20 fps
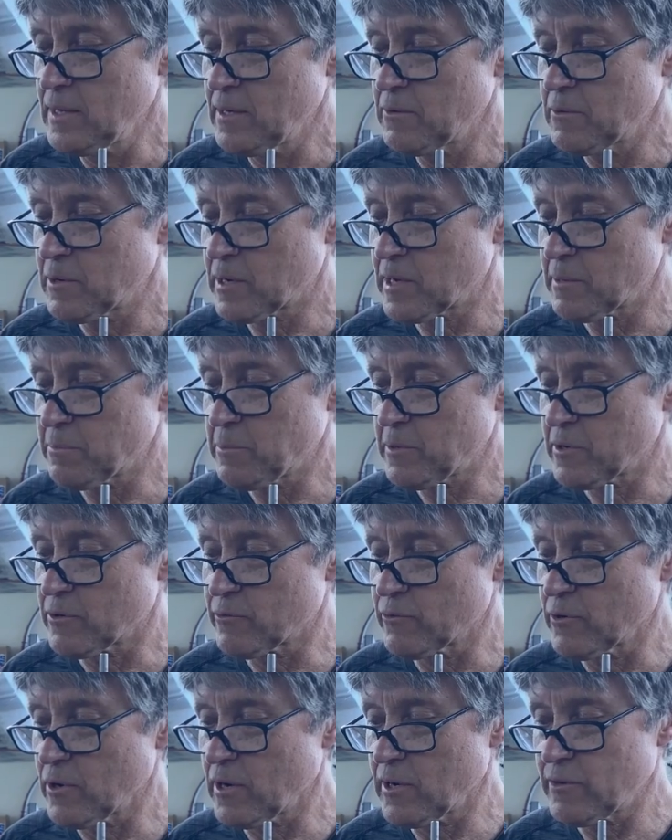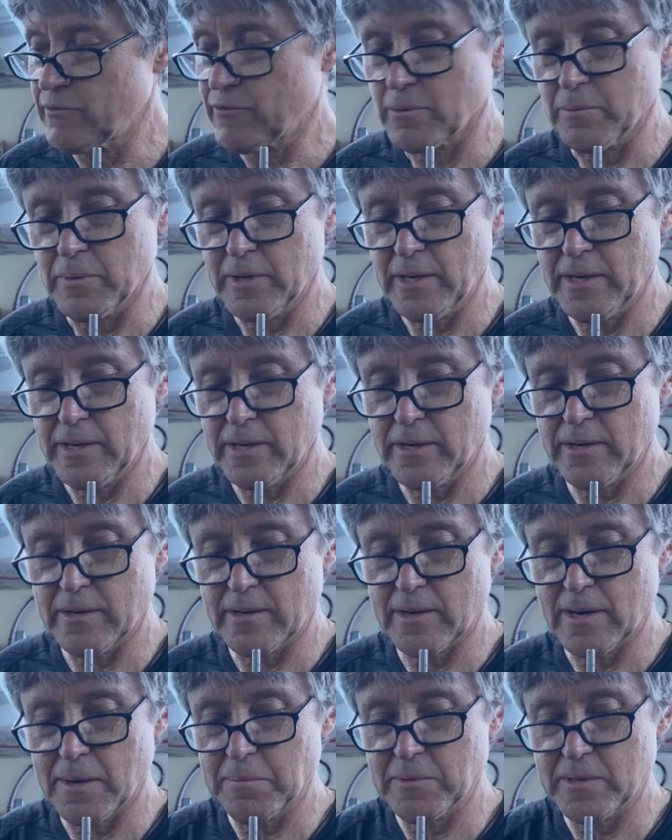We're going to put a rod from here
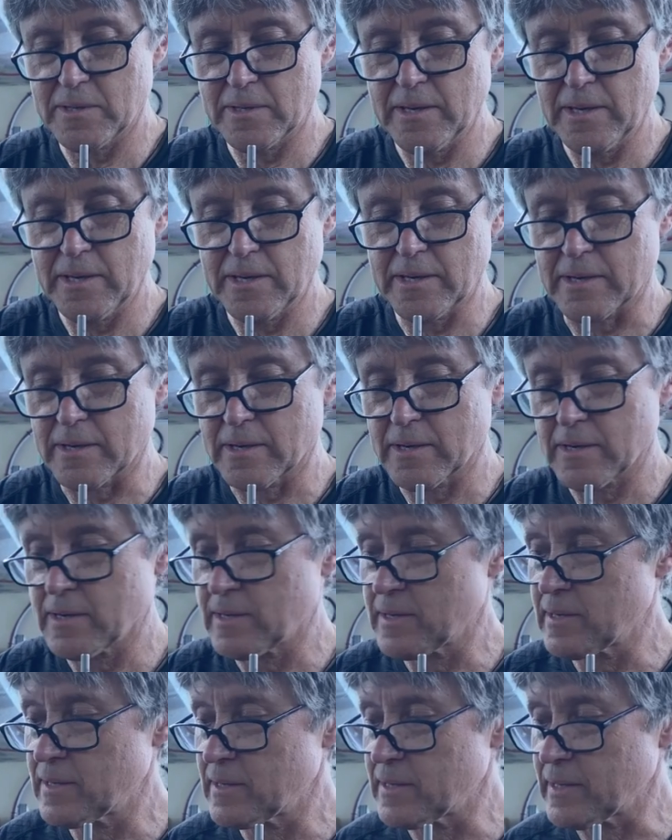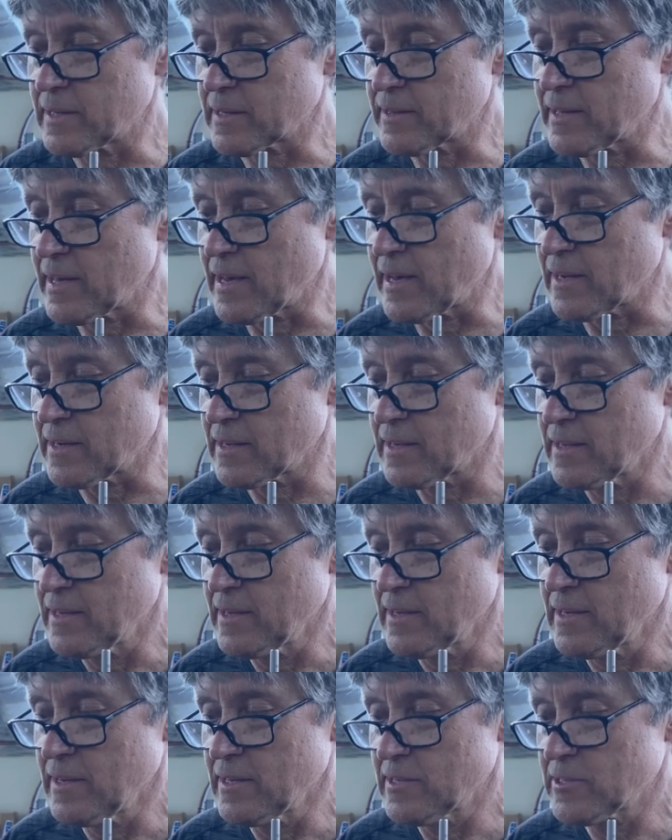up to here, like that.
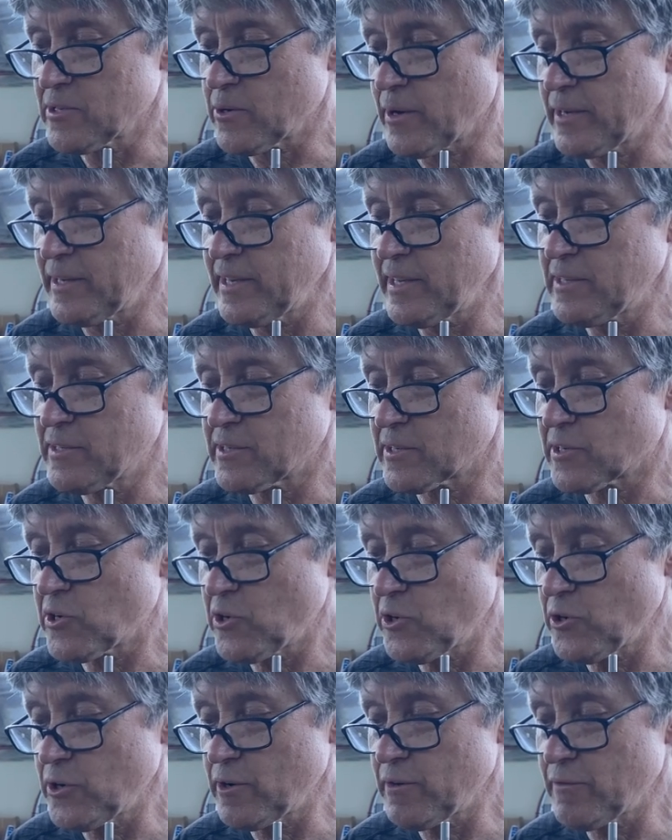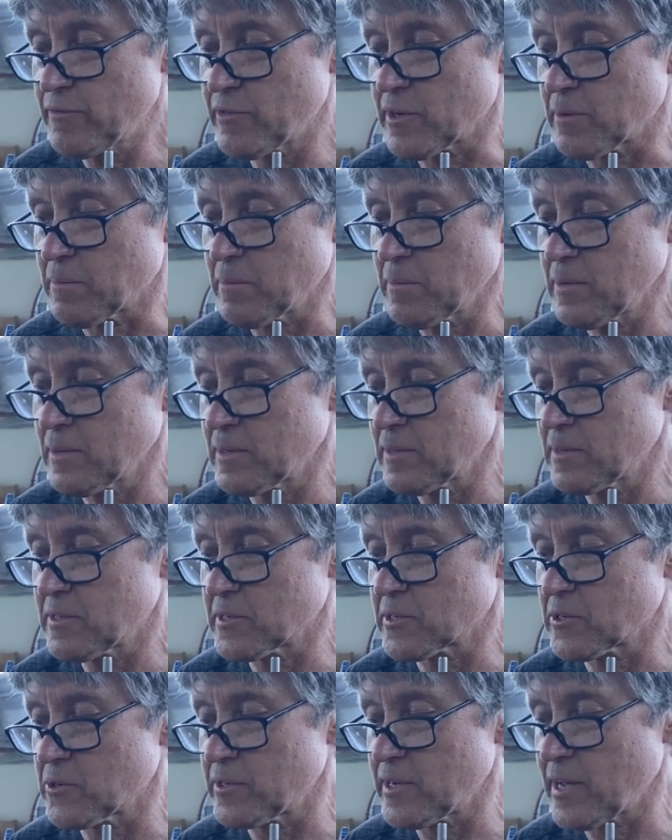So I need to curve them
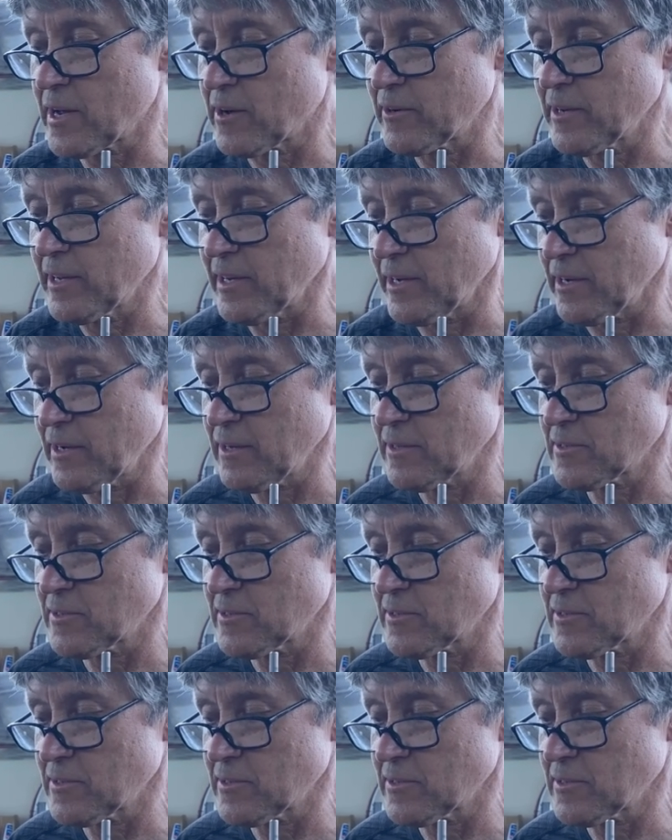to go down here.